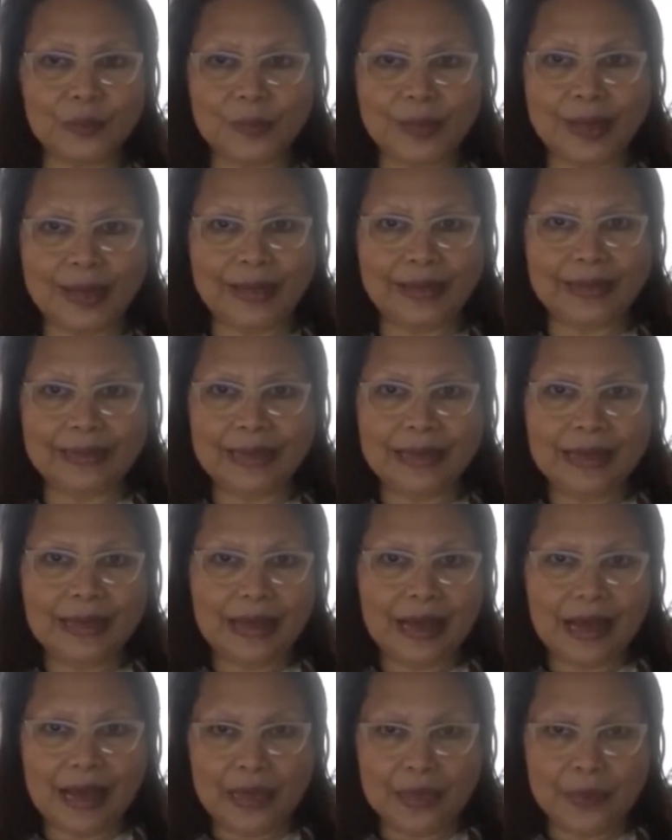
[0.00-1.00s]
to my
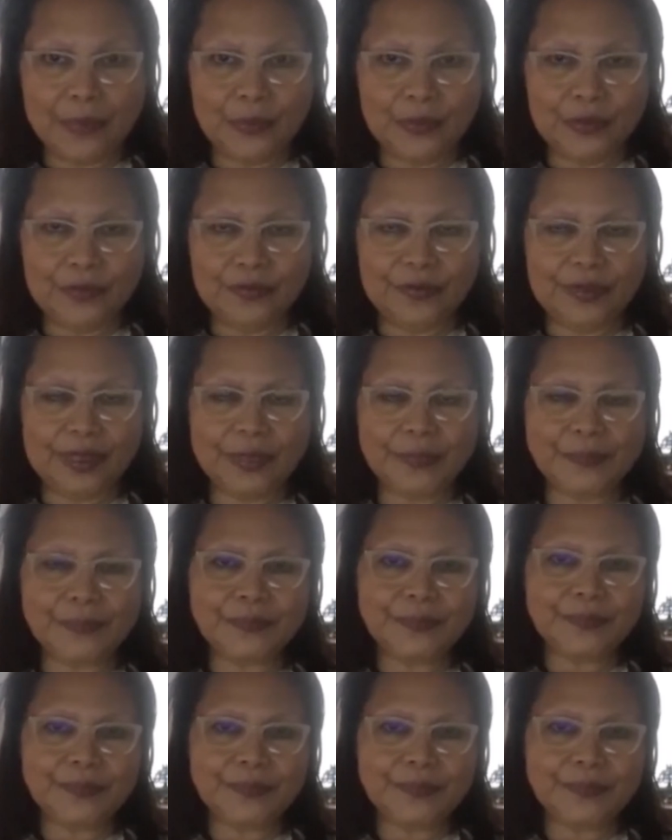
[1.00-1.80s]
iMovie.